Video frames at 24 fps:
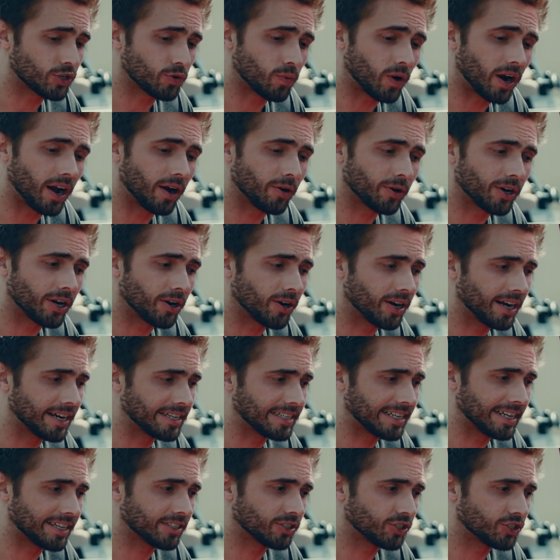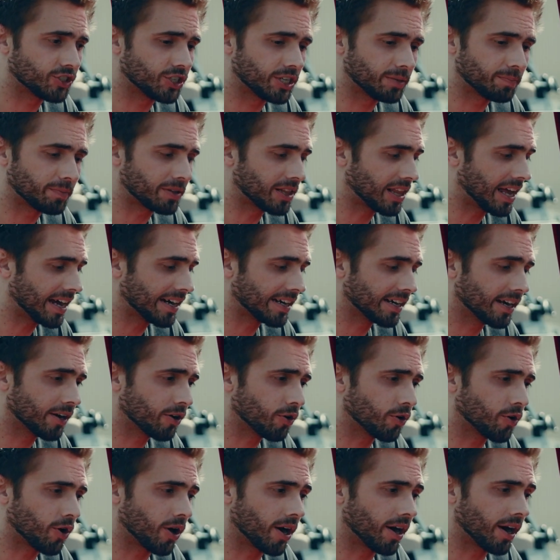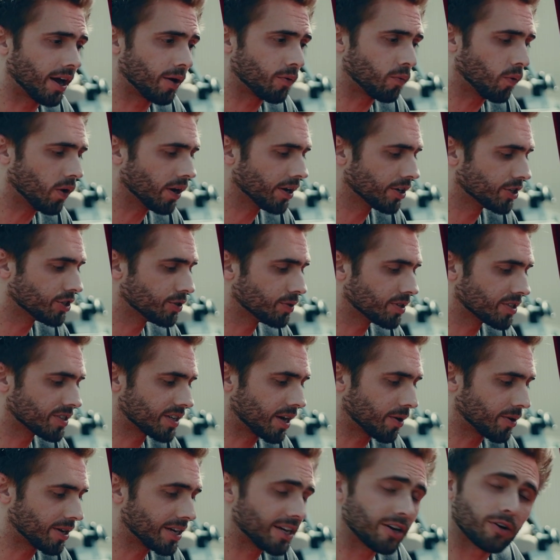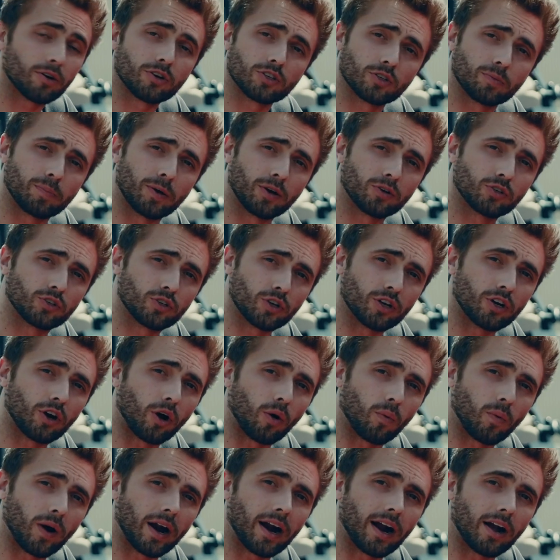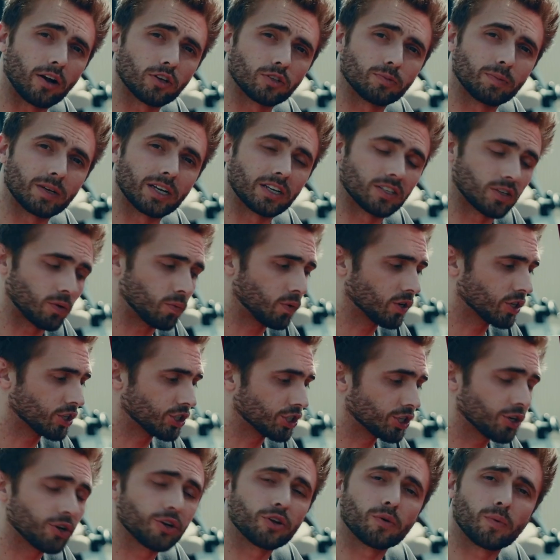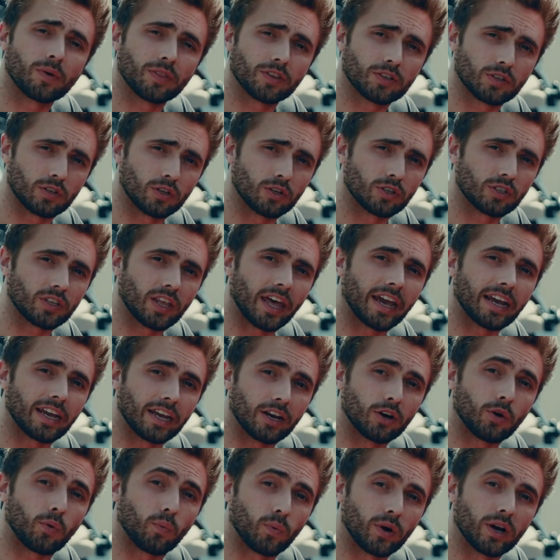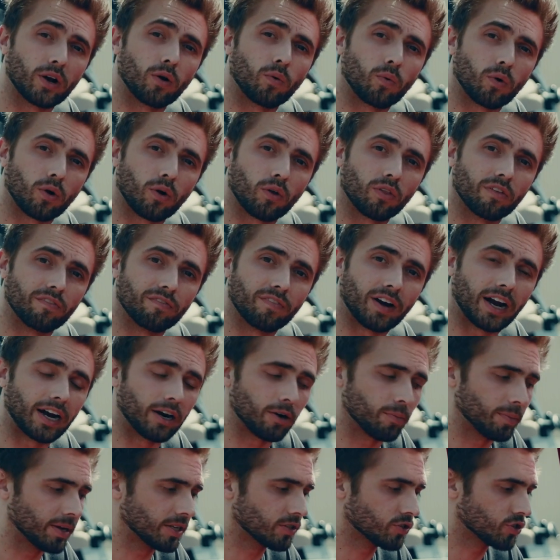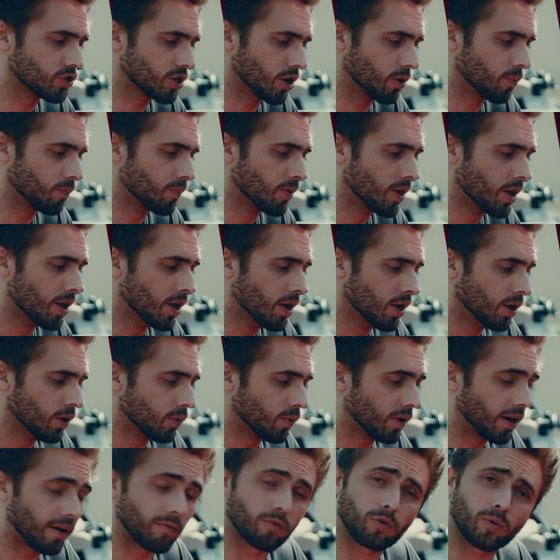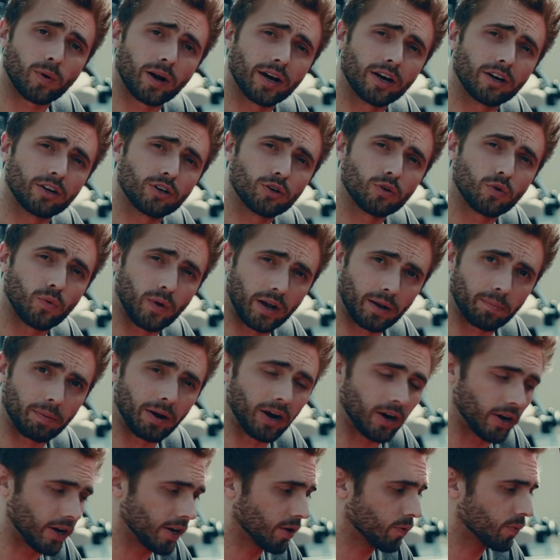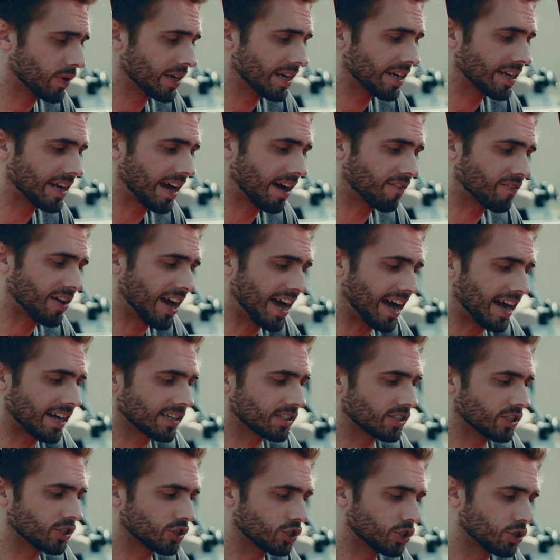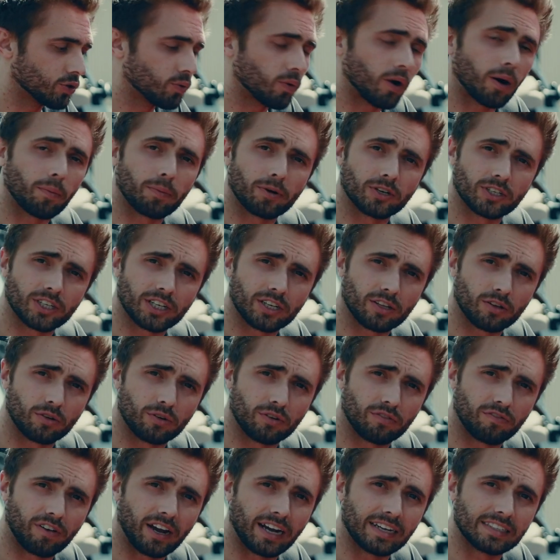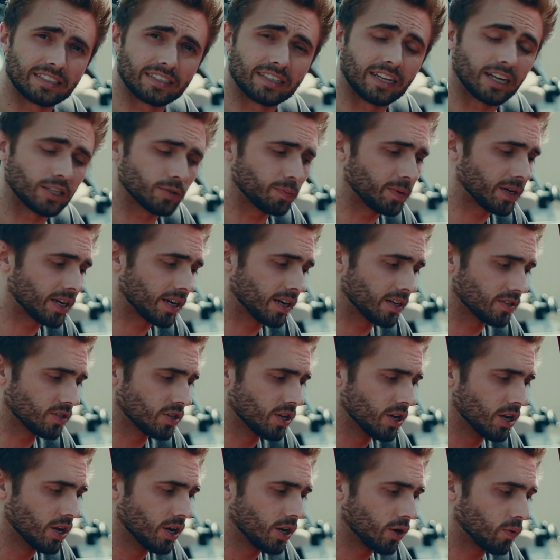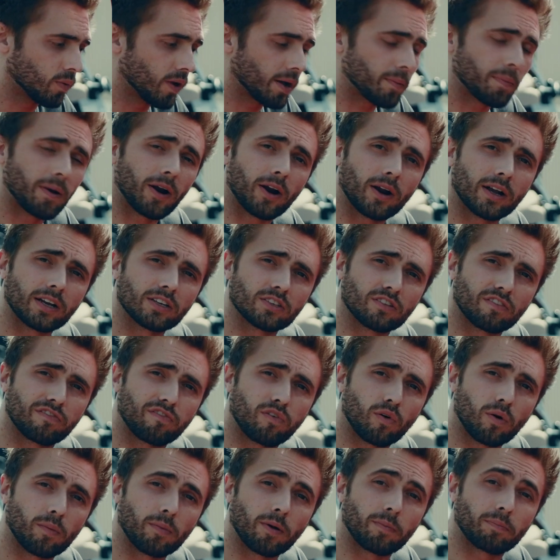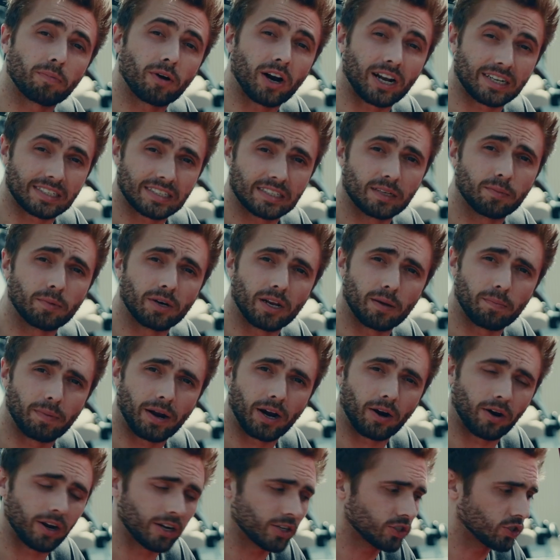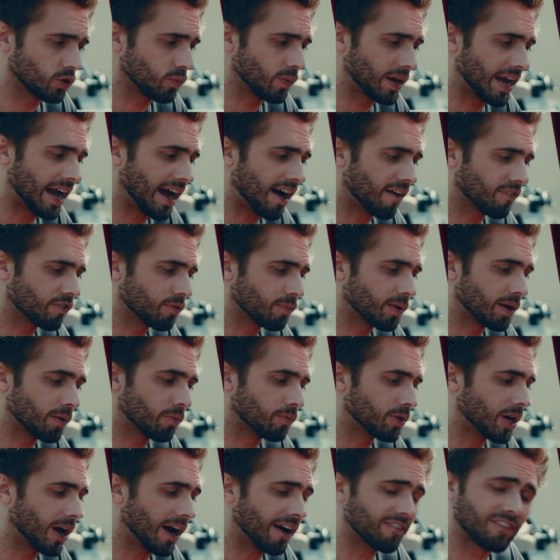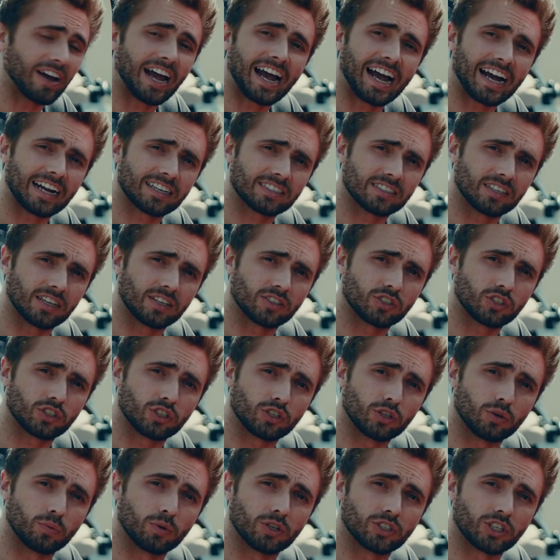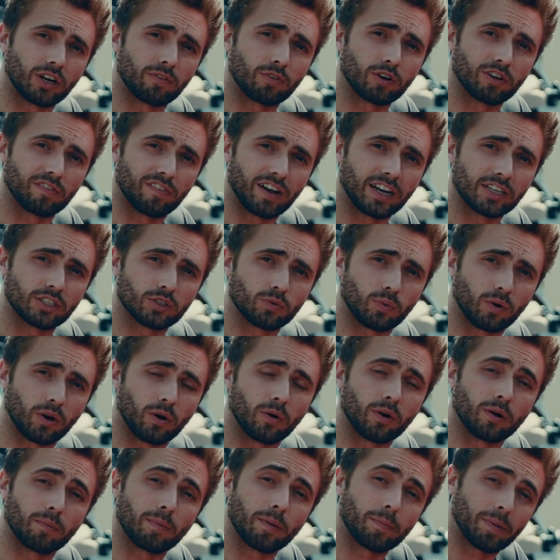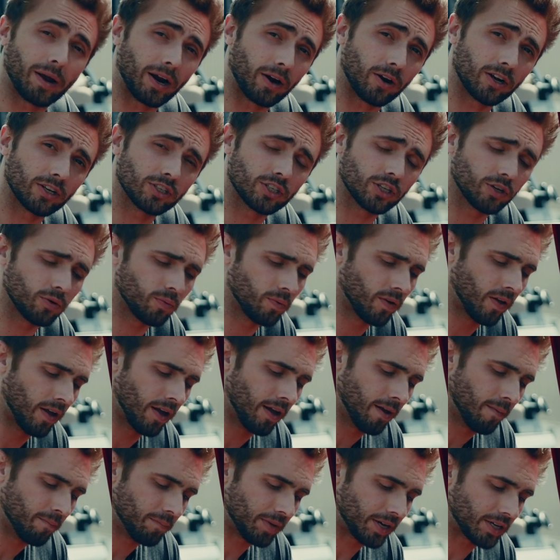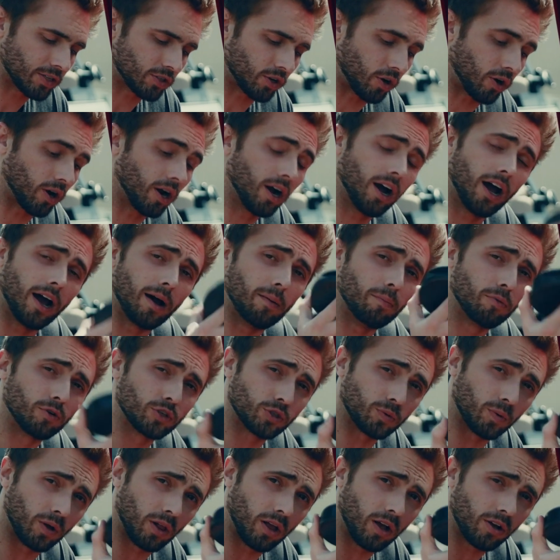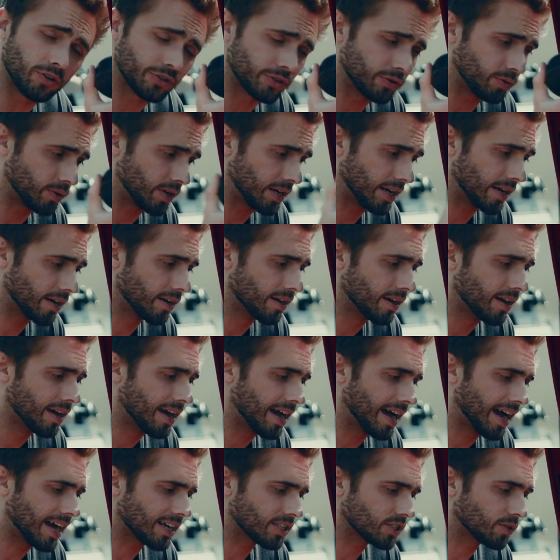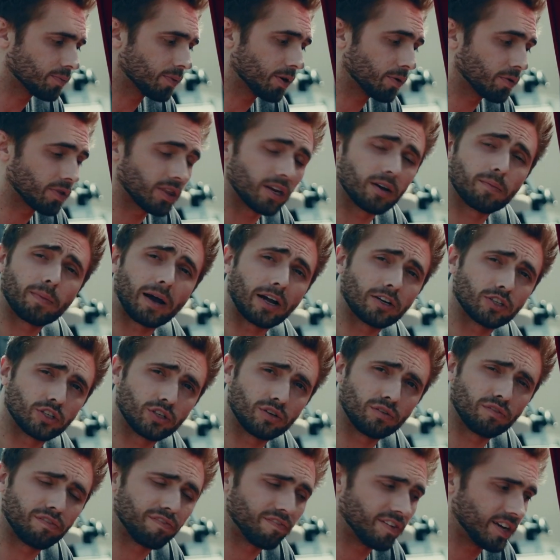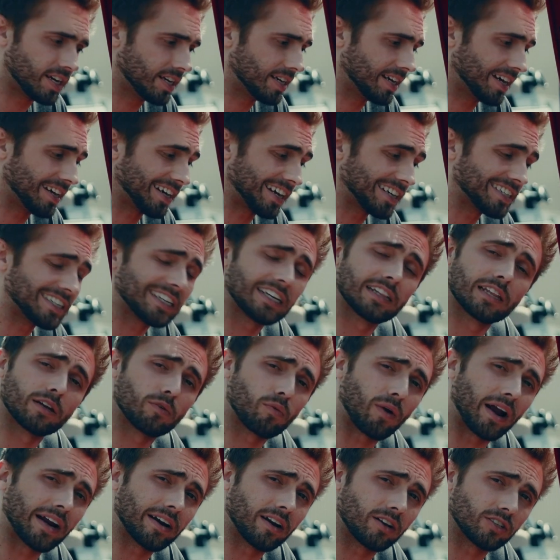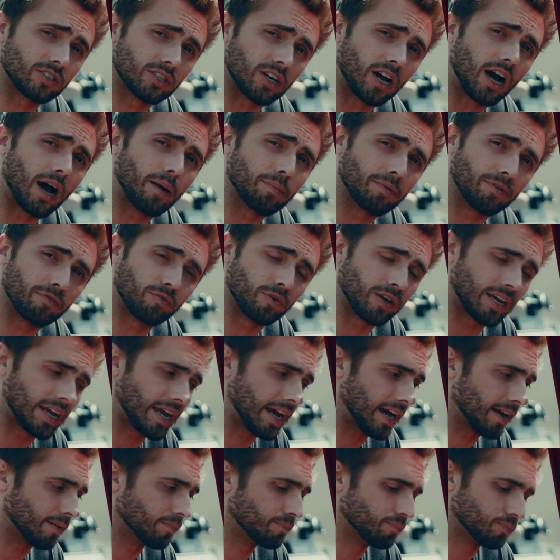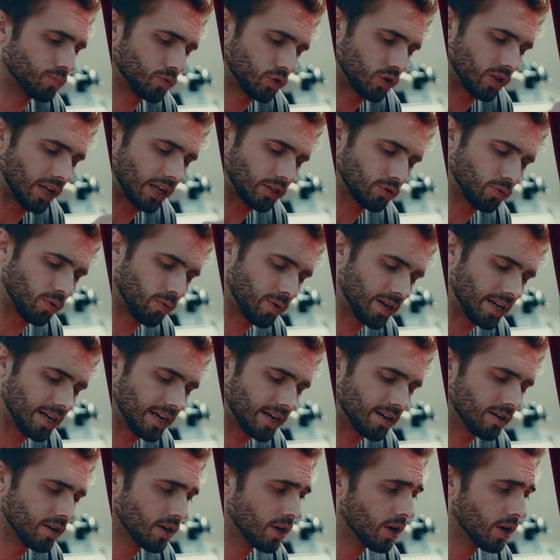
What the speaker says: so we're out here at Dan's Jeep Gladiator, and I want to do this out here as opposed to in our warehouse because I want to show you what this looks like in a real world environment. So whenever we're going to do quick pairing, we need to have access to our particular device, and that's because quick pairing is a form of proximity pairing. So we have to be able to have access to whichever device we're going to be pairing to, because our hub, which we'll also need, has to be within about 2 feet, and ideally right on top if we can. So that's what we need.